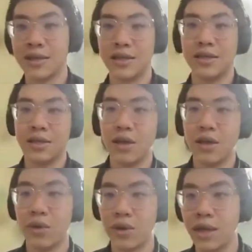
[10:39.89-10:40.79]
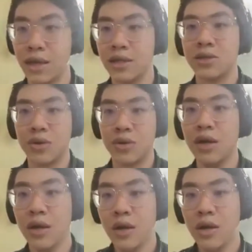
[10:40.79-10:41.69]
since they were kids or
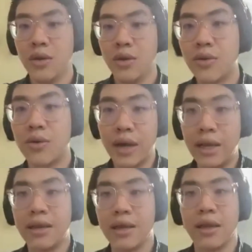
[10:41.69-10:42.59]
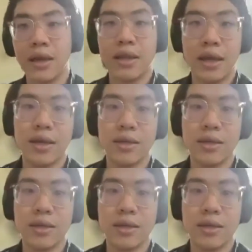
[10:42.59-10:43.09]
anything like that.